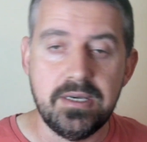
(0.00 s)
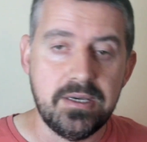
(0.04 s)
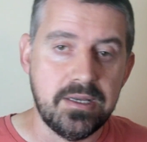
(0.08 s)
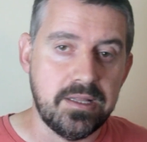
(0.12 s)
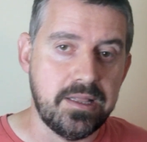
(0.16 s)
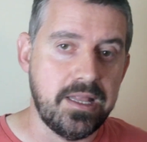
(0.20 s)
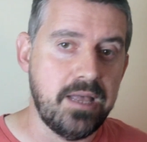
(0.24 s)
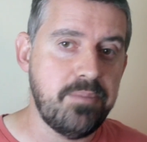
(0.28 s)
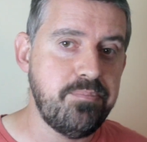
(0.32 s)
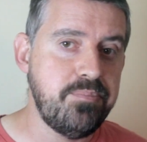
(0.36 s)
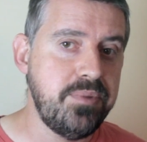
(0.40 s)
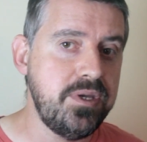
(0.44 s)

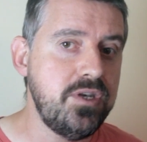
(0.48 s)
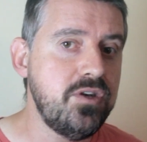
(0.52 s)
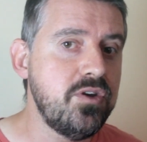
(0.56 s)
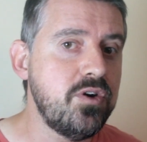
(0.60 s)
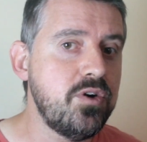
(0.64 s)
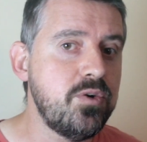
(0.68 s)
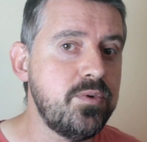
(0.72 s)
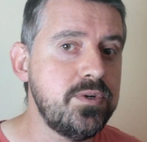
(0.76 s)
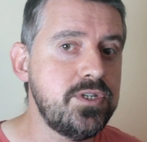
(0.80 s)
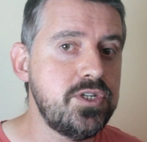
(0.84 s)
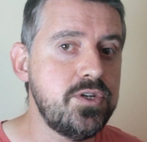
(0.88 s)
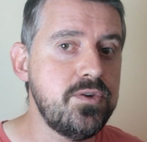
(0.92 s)
Let me know
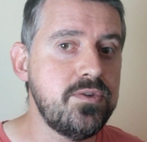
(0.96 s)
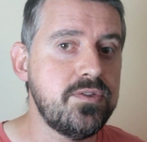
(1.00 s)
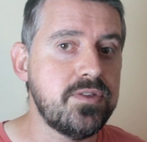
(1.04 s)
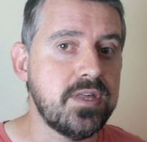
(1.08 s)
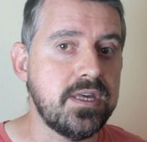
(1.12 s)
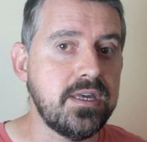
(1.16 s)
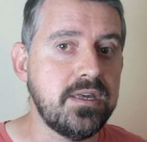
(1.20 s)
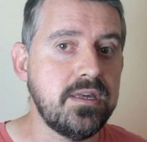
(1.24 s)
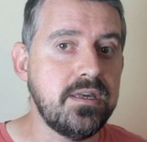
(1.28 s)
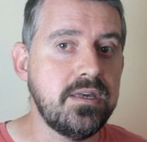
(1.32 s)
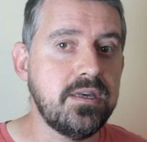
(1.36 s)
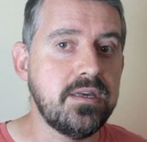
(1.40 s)
what you
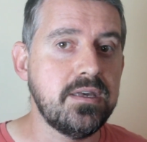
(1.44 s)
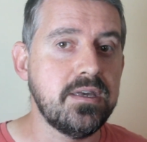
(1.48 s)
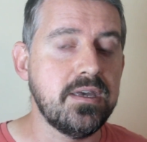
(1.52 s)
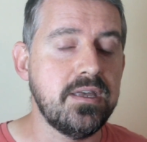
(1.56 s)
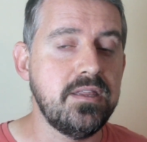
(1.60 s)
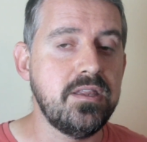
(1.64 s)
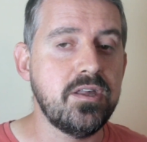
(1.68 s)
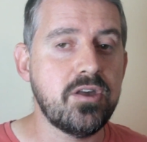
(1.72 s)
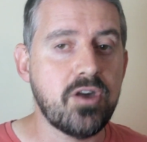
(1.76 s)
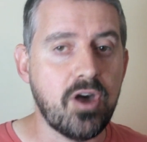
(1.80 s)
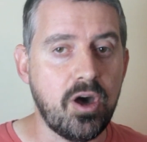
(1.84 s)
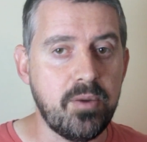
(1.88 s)
think in
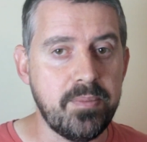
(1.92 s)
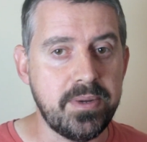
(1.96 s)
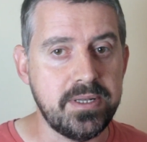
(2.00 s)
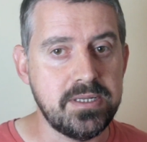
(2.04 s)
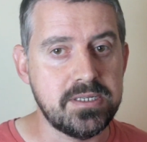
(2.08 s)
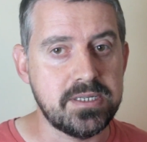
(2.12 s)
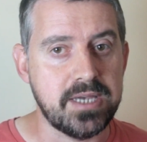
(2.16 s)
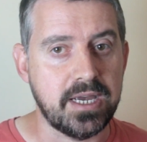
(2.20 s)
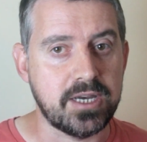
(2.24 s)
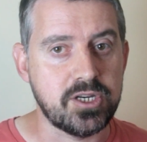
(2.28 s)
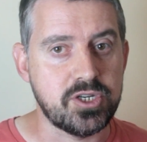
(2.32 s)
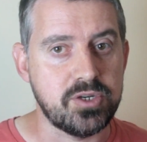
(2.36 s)
the comment
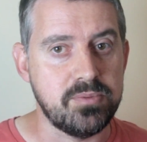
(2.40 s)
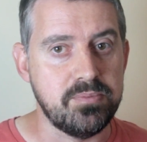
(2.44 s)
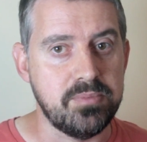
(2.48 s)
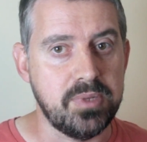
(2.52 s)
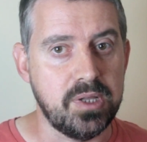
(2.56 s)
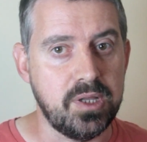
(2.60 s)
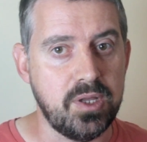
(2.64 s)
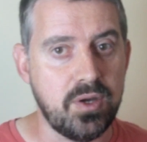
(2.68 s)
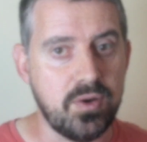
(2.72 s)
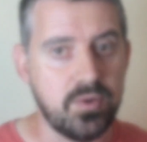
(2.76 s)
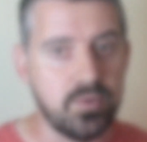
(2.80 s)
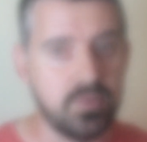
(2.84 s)
section
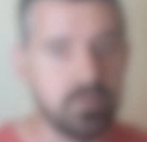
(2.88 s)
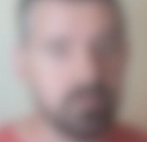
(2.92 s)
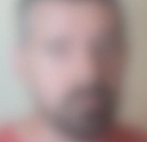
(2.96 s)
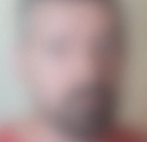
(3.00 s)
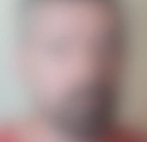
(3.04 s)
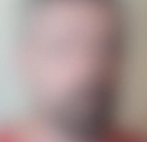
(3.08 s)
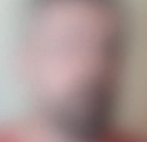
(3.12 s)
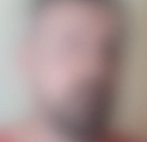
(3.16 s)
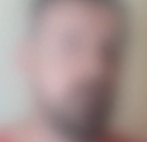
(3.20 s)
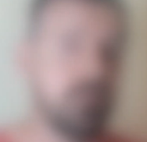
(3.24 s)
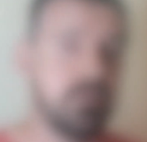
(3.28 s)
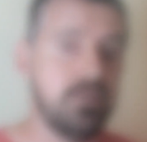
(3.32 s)
below.
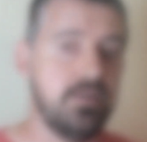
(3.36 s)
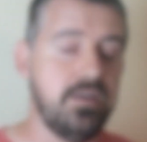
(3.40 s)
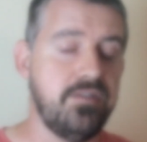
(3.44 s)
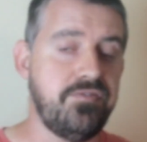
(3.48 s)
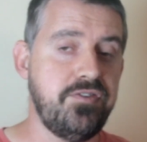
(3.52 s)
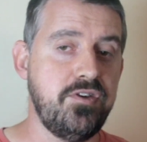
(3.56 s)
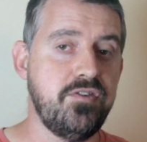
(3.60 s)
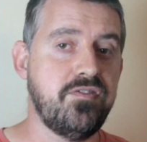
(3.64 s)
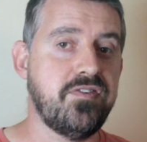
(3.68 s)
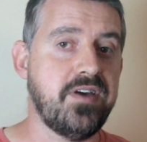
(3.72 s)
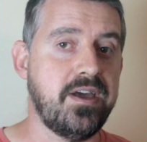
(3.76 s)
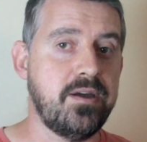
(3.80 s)
If
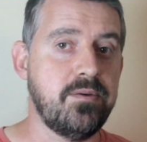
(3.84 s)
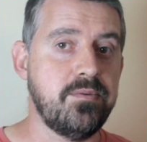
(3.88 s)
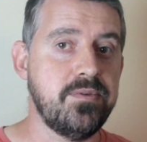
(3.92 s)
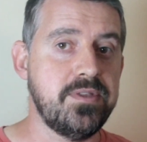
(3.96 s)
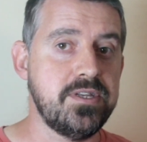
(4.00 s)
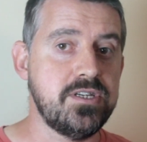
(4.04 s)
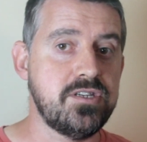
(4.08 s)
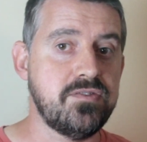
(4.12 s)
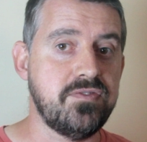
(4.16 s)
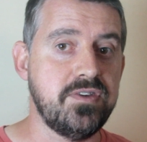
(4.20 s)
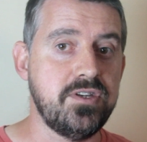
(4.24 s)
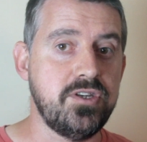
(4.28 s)
you found
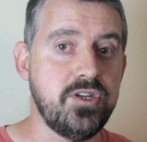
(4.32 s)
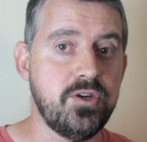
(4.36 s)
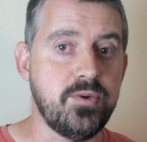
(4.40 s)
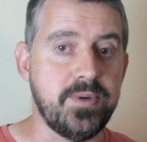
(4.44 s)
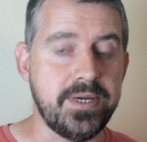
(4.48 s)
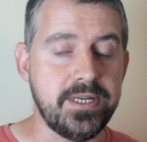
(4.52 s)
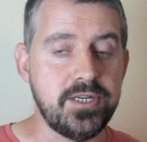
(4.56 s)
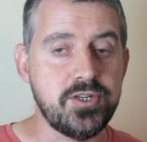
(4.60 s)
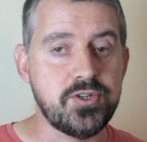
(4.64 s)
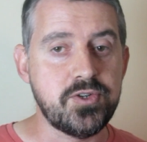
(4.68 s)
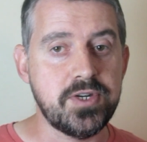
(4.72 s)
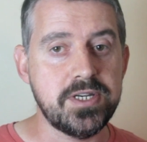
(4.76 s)
this video
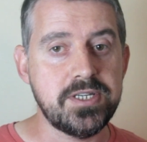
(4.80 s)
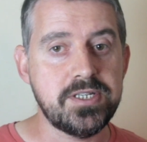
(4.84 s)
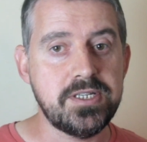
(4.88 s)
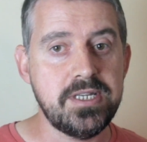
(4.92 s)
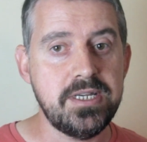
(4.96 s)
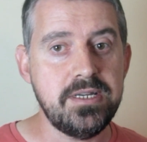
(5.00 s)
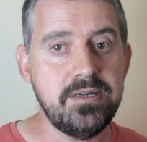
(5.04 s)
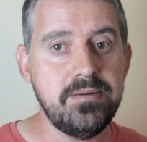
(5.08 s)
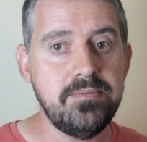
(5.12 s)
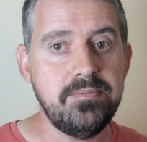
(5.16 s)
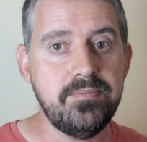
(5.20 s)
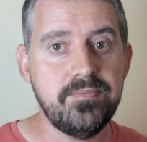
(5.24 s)

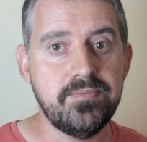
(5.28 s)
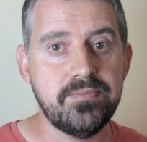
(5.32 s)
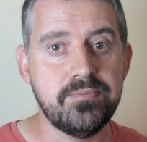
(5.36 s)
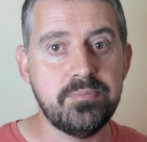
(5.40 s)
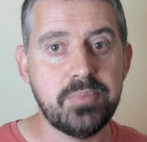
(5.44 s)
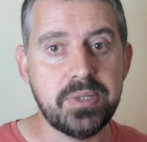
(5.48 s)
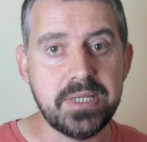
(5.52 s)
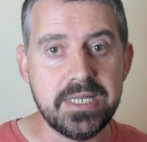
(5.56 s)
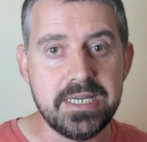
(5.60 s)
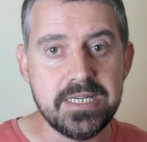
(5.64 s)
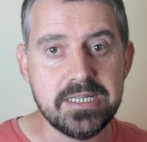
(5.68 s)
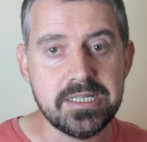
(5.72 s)
interesting,
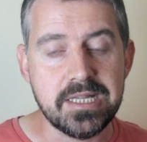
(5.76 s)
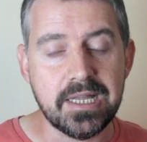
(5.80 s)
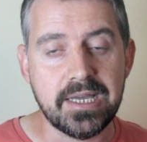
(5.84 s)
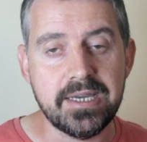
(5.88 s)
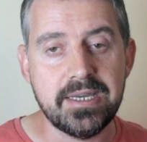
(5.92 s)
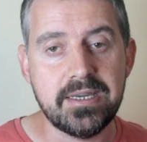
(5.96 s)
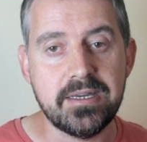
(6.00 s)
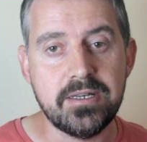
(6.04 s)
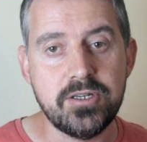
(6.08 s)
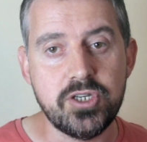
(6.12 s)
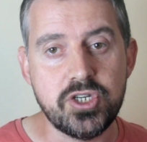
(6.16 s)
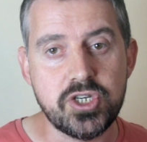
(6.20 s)
please
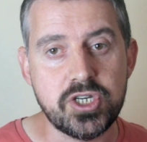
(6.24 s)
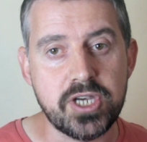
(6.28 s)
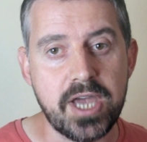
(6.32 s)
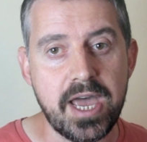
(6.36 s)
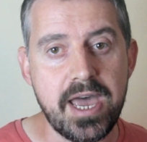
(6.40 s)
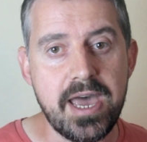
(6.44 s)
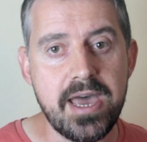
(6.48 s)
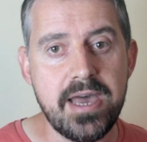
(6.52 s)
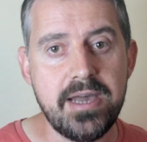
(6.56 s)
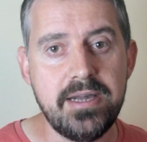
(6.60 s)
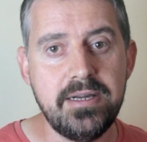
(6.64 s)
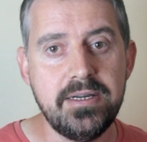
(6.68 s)
like and
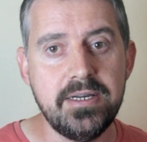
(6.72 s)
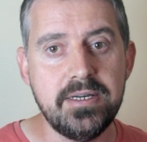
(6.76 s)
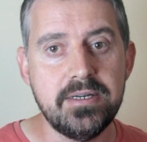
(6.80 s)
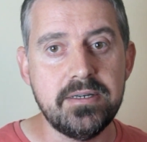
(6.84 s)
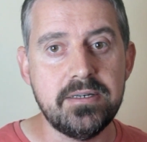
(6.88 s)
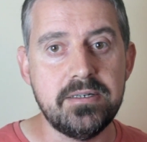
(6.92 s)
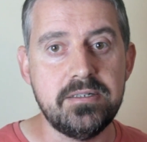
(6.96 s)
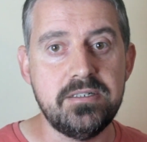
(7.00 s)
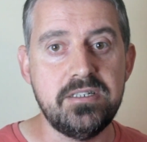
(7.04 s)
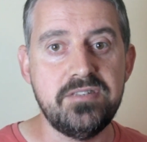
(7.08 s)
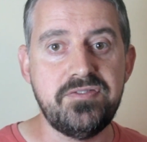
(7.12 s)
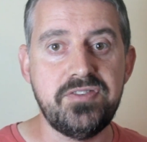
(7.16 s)
share,
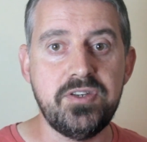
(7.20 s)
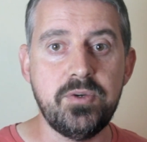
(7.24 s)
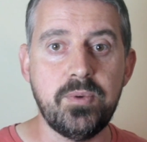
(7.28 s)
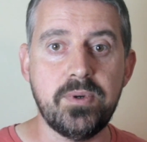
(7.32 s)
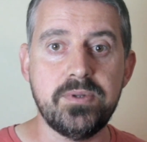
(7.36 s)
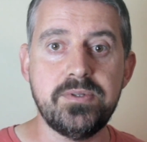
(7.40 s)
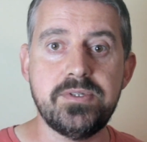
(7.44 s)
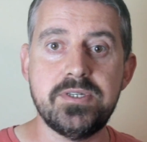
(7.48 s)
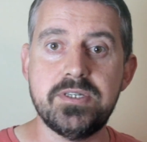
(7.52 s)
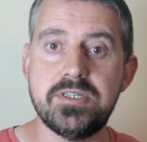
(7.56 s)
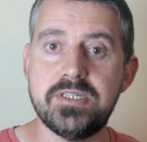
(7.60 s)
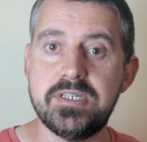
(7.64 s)
and if you
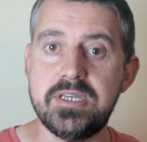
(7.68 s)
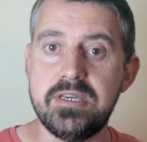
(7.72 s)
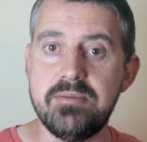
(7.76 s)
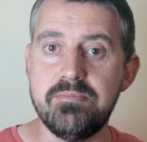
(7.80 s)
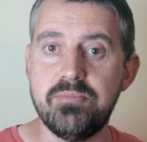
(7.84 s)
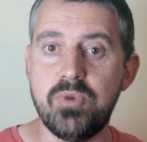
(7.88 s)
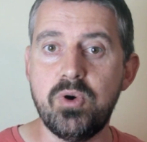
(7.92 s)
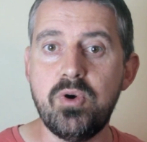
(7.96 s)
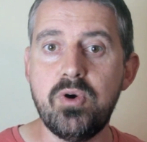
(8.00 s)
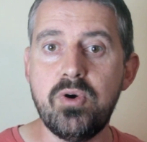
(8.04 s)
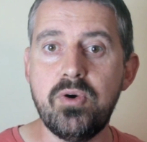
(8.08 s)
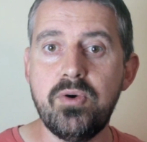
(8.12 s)
want to see
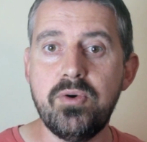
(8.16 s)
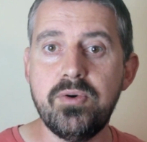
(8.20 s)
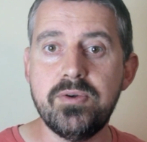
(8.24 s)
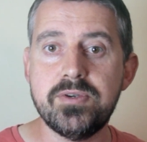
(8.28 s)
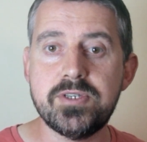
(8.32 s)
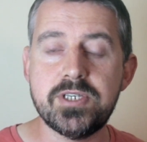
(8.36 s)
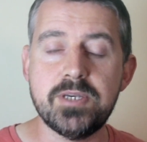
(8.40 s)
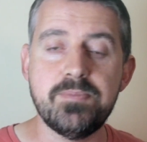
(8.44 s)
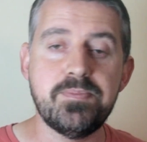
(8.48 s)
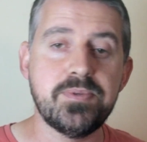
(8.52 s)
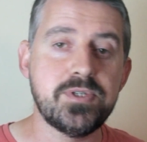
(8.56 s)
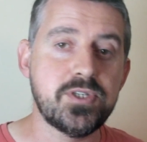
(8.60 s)
more,
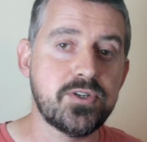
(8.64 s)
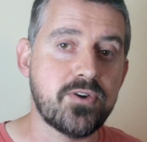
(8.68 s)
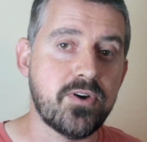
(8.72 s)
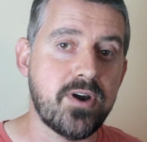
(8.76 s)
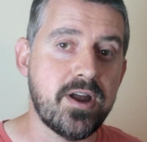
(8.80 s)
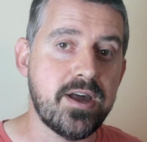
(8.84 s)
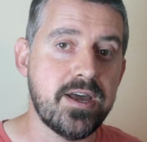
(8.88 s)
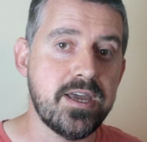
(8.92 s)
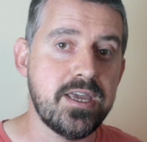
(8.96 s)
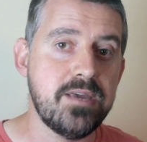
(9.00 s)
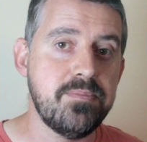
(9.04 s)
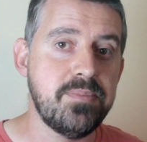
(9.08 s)

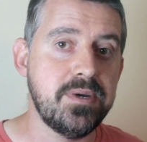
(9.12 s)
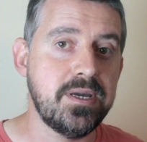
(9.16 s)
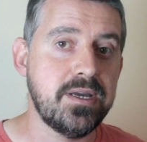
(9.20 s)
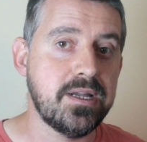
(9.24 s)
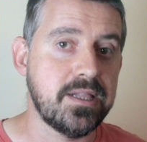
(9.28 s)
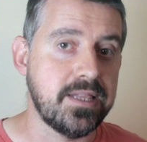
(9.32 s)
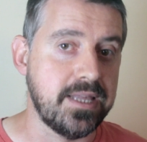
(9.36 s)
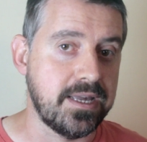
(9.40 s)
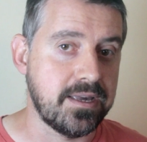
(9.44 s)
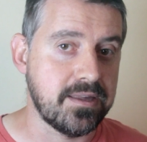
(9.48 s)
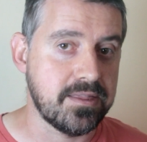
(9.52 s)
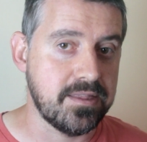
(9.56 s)
subscribe and
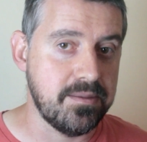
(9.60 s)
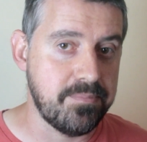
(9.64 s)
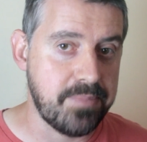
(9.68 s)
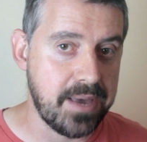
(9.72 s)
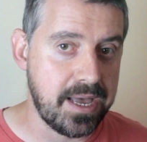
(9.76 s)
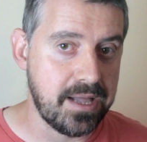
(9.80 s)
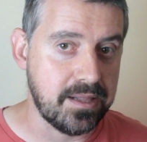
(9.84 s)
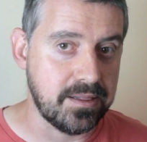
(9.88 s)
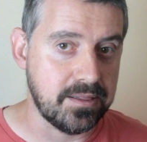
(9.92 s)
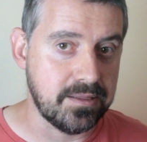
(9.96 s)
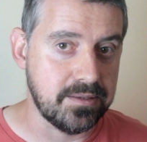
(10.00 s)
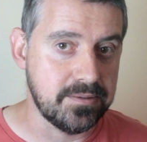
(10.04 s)
click the
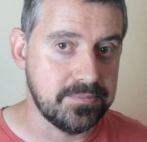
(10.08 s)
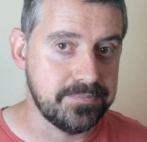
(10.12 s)
bell.